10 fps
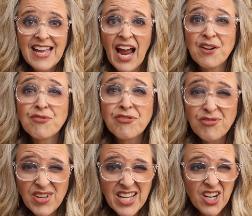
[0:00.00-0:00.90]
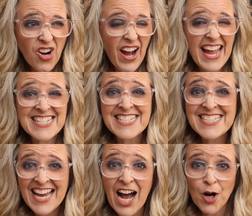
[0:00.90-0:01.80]
and fear and
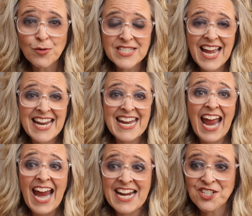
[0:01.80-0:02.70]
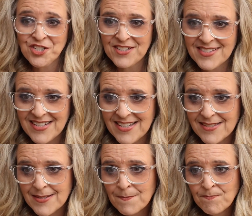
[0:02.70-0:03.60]
doubt and
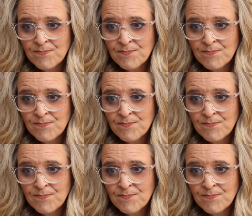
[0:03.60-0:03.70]
anxiousness.